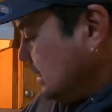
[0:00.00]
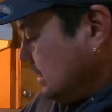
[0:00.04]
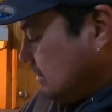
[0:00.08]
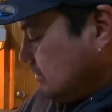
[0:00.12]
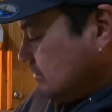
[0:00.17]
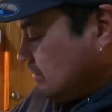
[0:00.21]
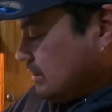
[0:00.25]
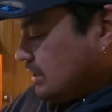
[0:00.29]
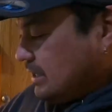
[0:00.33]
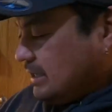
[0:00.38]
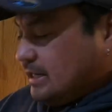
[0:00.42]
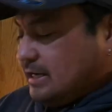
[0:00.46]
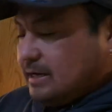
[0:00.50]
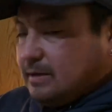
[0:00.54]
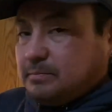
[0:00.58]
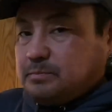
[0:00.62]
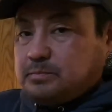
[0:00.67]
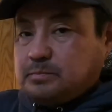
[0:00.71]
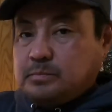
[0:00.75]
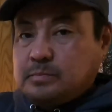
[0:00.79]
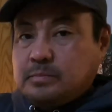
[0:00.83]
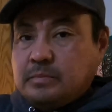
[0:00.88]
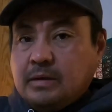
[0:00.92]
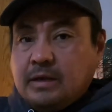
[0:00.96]
We're
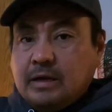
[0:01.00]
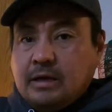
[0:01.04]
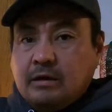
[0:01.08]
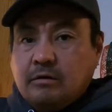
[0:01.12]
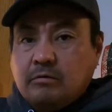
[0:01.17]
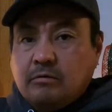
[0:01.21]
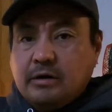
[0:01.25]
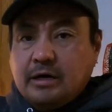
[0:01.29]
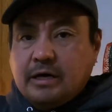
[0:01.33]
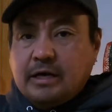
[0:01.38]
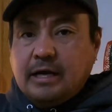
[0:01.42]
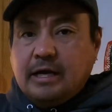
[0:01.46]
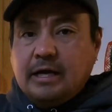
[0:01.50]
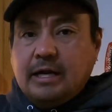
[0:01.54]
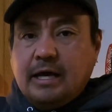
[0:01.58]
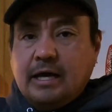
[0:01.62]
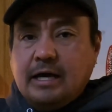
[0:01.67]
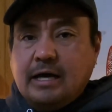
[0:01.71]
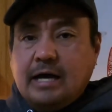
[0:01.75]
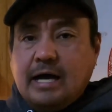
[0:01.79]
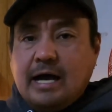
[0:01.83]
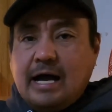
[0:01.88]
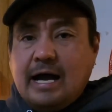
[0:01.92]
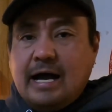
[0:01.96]

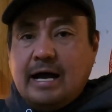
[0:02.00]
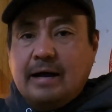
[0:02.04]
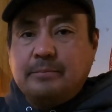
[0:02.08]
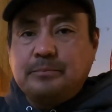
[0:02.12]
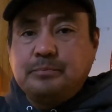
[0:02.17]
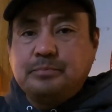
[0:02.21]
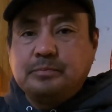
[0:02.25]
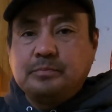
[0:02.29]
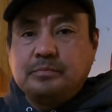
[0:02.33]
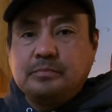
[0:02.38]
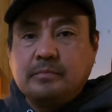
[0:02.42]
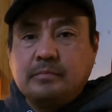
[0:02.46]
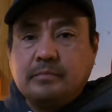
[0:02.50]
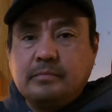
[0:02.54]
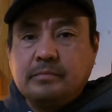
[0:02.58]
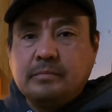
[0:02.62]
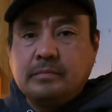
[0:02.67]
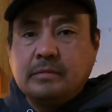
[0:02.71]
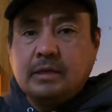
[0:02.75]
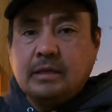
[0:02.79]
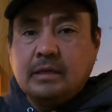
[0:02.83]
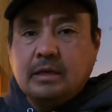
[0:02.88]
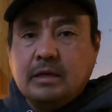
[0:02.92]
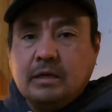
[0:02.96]
gonna
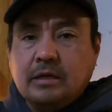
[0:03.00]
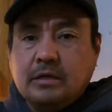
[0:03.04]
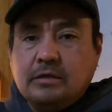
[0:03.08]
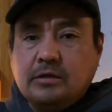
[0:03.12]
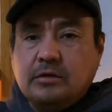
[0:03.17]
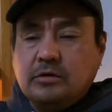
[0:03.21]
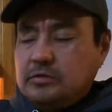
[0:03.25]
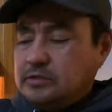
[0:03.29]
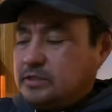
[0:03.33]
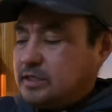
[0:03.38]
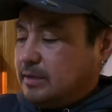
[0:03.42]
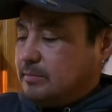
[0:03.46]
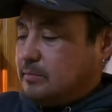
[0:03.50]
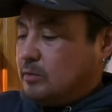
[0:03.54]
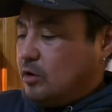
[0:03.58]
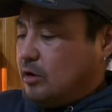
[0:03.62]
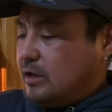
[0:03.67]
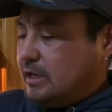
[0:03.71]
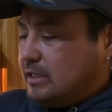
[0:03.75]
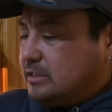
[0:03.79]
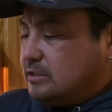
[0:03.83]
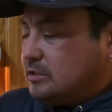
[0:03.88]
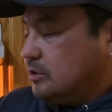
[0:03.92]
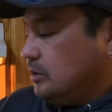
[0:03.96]
use some
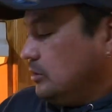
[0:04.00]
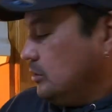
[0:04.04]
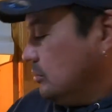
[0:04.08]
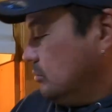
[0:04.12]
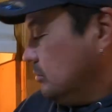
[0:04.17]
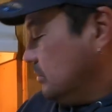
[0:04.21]
oil too.